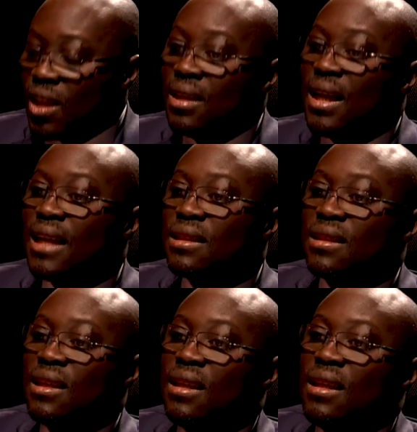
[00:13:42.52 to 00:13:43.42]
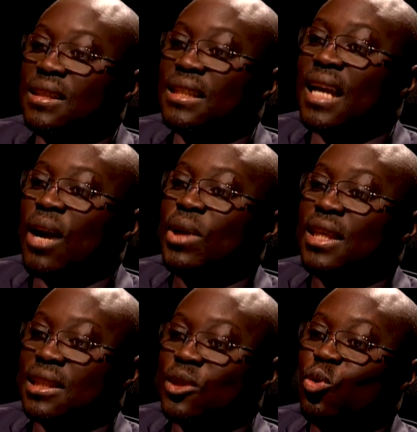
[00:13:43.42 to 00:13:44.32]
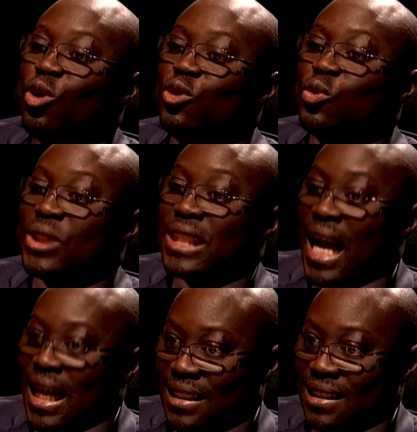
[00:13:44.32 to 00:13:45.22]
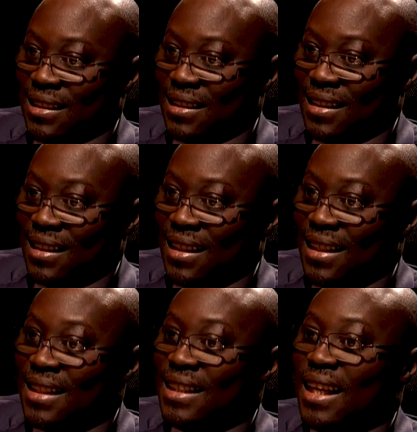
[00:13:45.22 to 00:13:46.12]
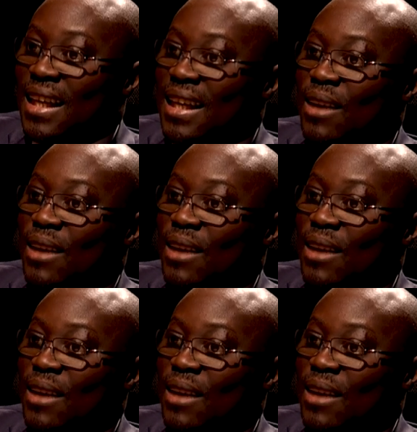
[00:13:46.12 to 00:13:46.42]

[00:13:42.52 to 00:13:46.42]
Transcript: that GRA is still going to charge the,